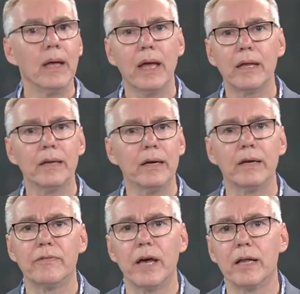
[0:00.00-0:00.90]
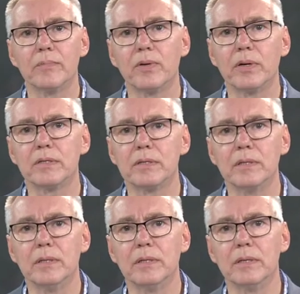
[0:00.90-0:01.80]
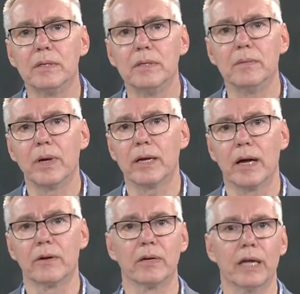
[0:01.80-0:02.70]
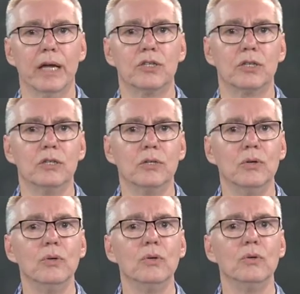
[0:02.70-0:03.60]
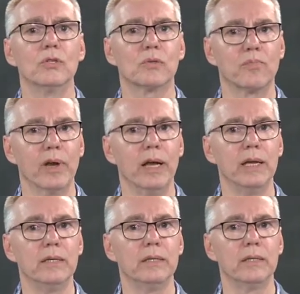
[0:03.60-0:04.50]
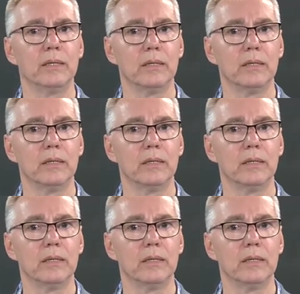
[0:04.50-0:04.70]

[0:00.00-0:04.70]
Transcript: And I've had a person in my congregation who spread